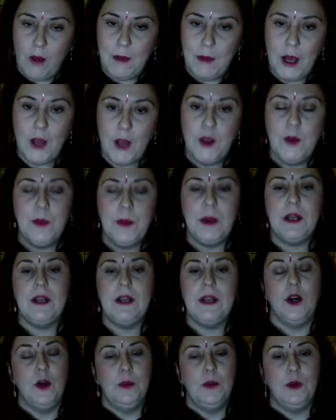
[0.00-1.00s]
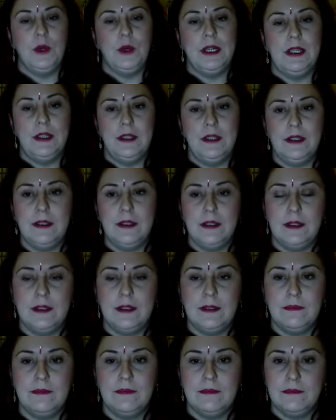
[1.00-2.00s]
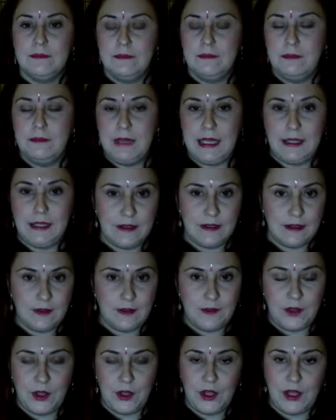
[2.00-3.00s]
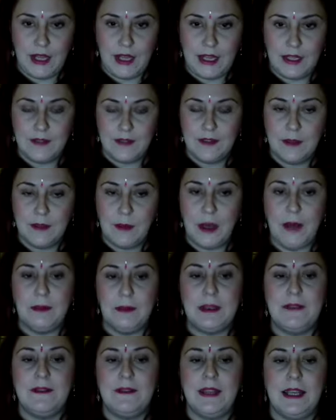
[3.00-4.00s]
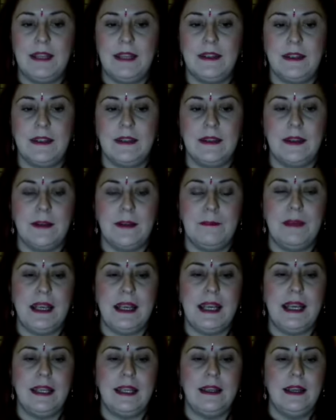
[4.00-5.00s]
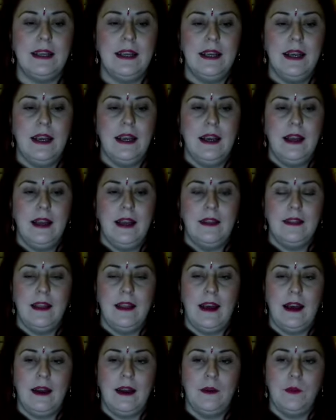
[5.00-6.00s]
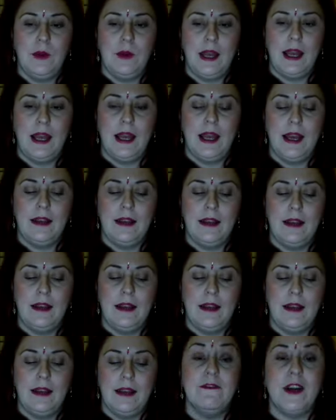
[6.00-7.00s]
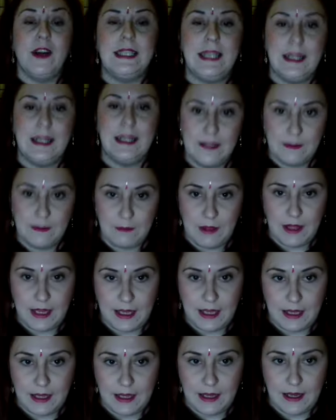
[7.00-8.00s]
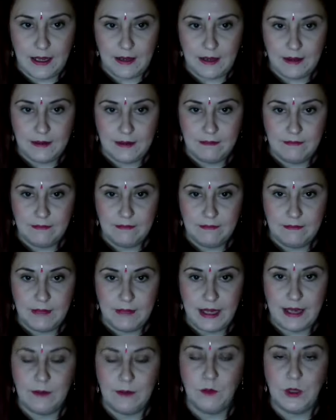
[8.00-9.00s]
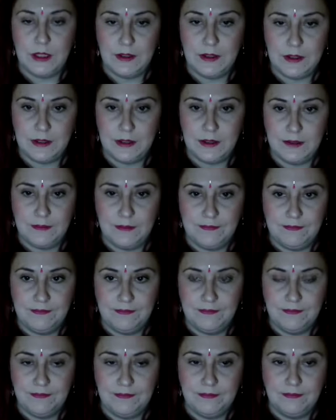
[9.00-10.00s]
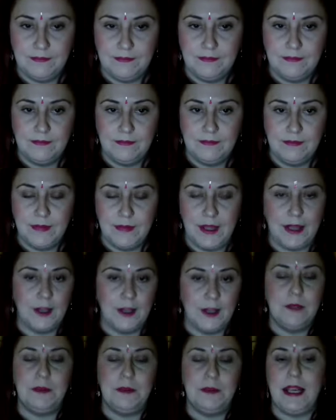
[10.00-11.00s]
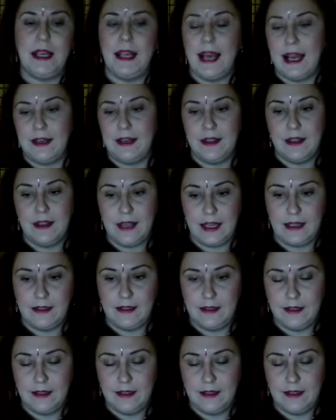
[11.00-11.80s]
open and upwards means a few things. For the purpose of this, it's going to mean that we're inviting something inwards. That could be anything.